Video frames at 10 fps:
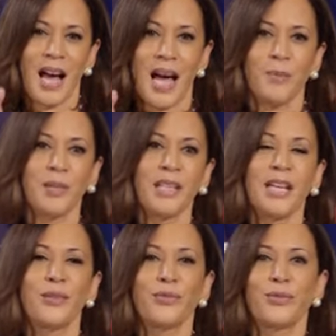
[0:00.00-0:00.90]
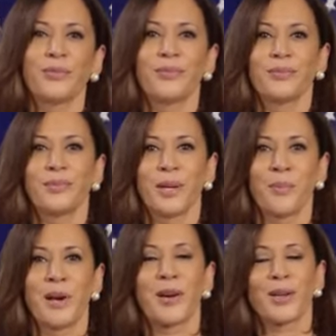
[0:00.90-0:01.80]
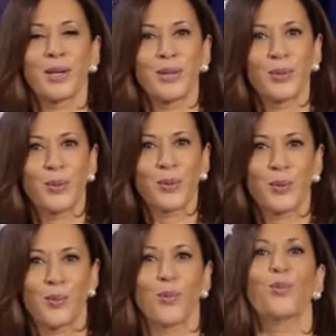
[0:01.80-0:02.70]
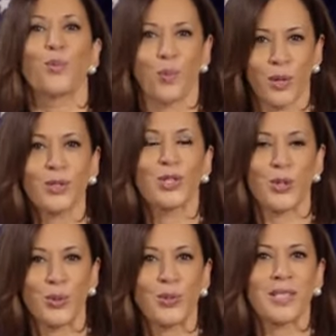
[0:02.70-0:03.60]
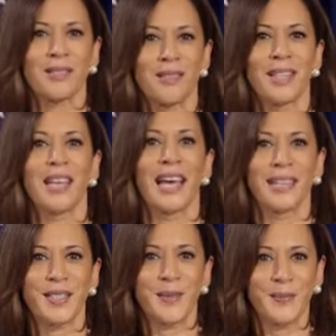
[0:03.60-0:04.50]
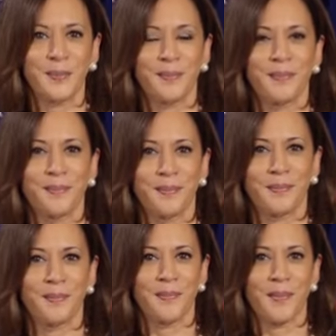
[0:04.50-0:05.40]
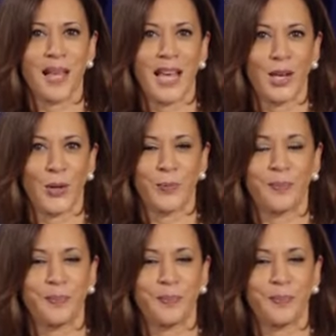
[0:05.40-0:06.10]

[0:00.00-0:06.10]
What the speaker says: I believe America will choose the light. Thank you.